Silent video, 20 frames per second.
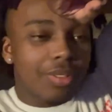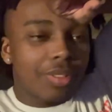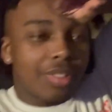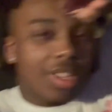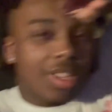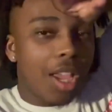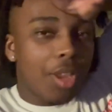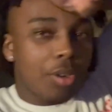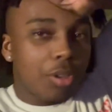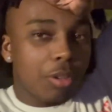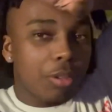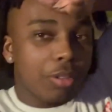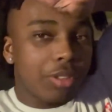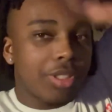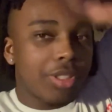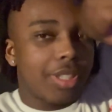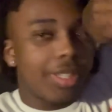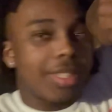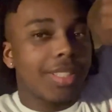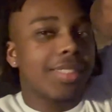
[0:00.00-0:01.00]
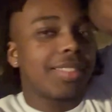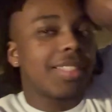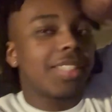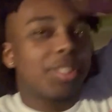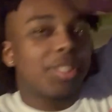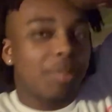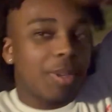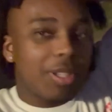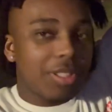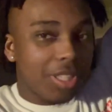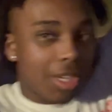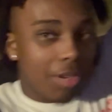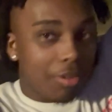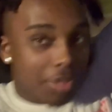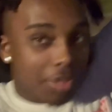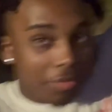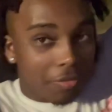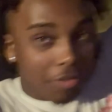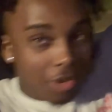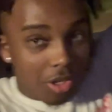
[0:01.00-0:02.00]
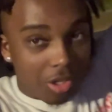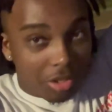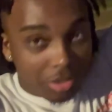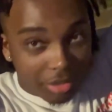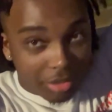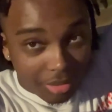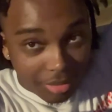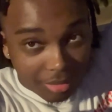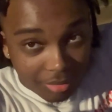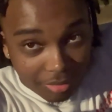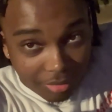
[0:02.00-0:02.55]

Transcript: I know it's niggas that spent time with their fathers.